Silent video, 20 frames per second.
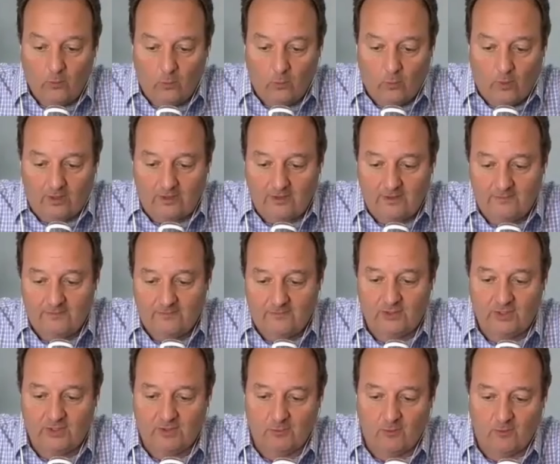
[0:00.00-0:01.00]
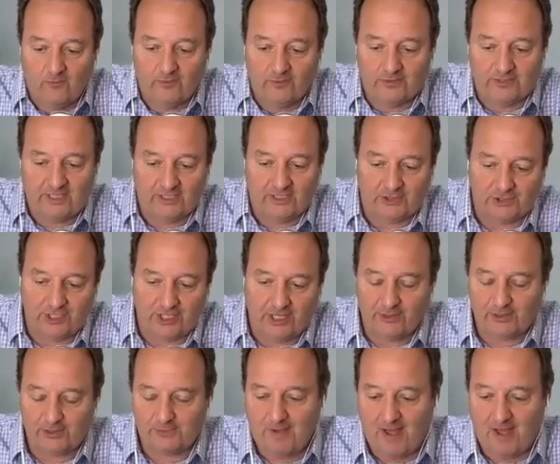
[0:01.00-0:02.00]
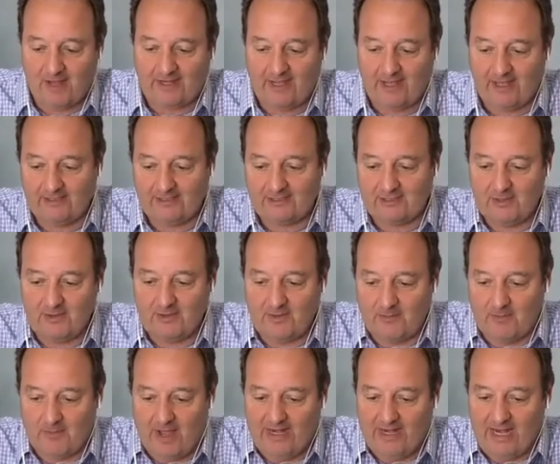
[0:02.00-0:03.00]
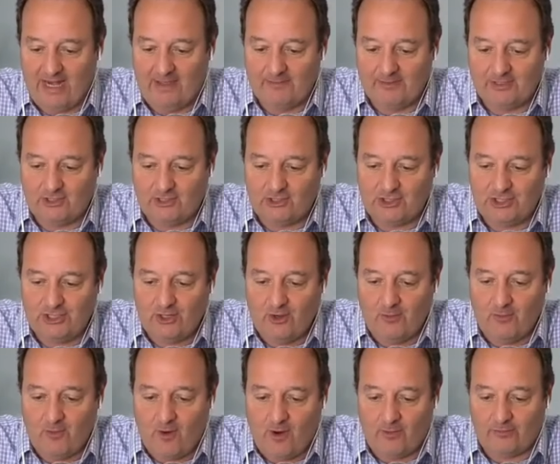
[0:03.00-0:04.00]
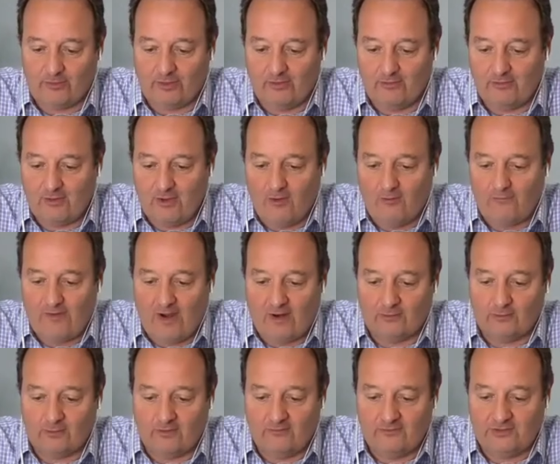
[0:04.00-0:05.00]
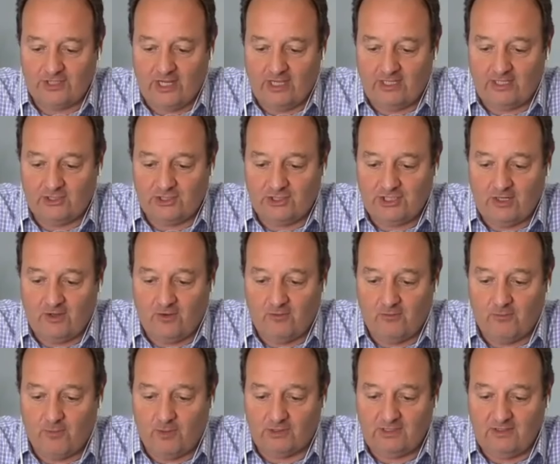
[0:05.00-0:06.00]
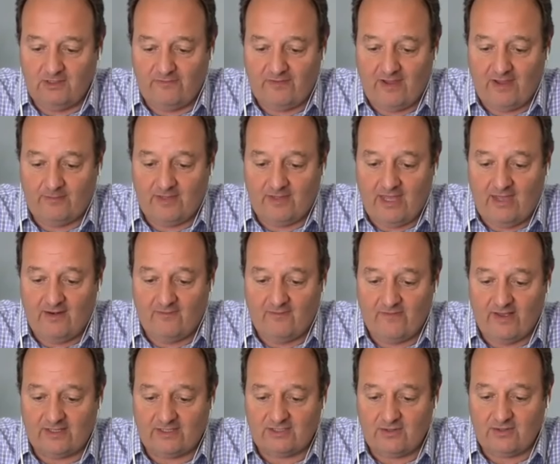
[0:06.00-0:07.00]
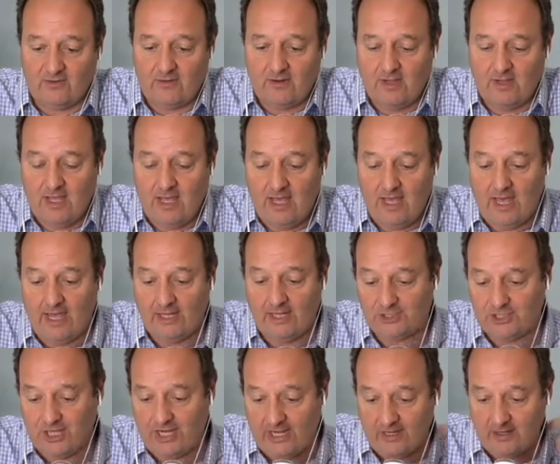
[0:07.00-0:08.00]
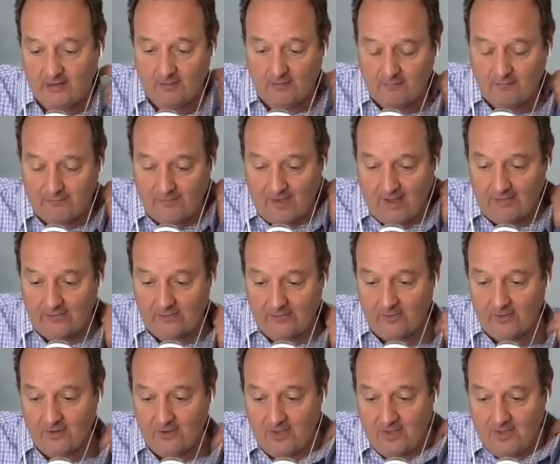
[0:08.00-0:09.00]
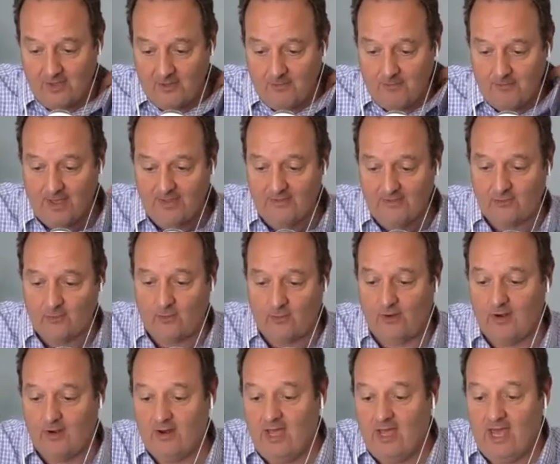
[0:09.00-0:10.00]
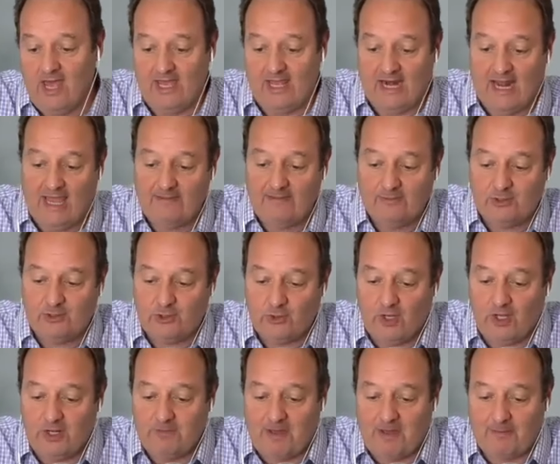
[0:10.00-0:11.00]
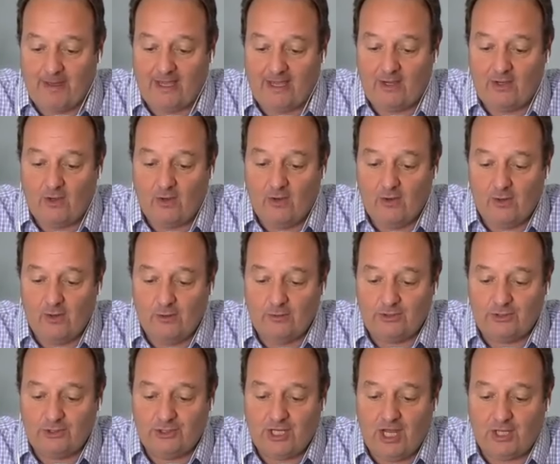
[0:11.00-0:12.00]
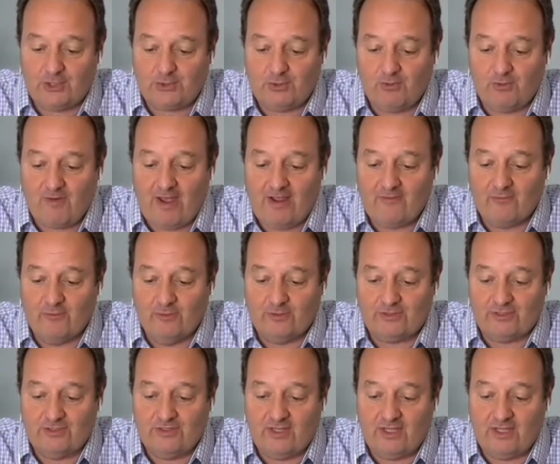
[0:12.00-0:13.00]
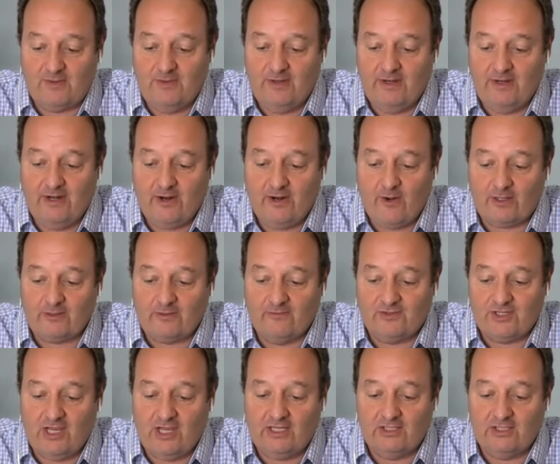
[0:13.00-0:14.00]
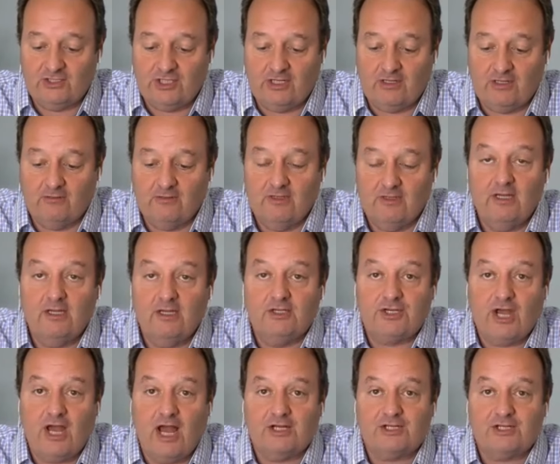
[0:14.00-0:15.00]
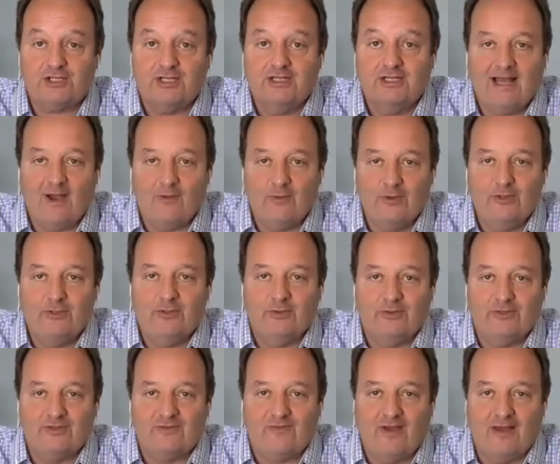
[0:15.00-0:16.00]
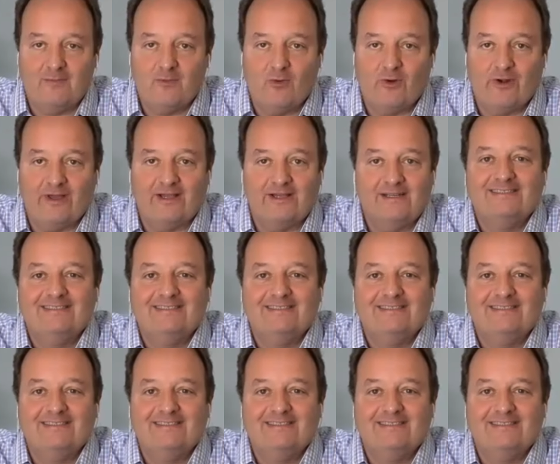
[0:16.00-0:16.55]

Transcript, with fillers: Welcome to the Movers and Shakers podcast. My name is Gino Barbaro, co-founder of Jake and Gino, multifamily investor, educator, father, mentor, and I am joined by my co-host, Joshua Ryan Rusin, the community director of Jake and Gino. Josh, how are you doing this fine morning?